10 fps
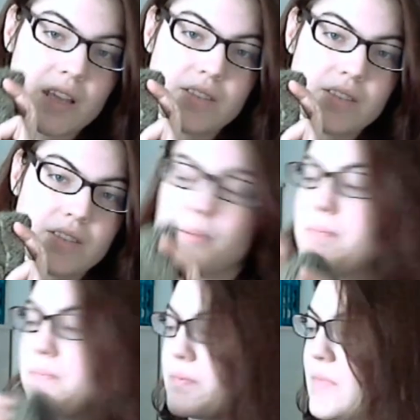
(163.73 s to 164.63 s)
So,
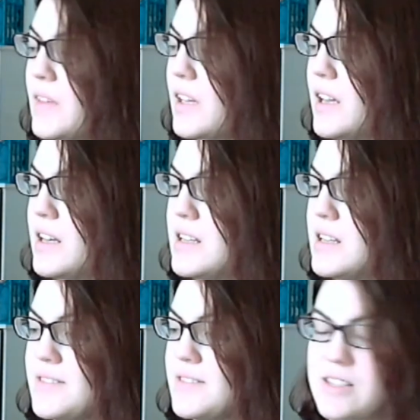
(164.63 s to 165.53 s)
need to
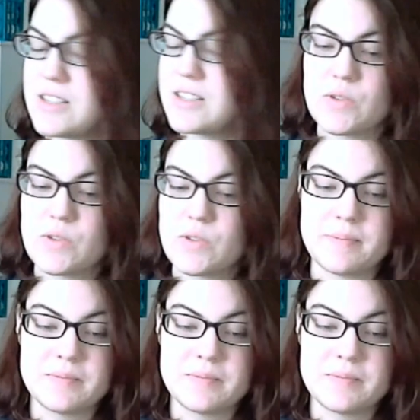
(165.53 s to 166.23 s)
fix those.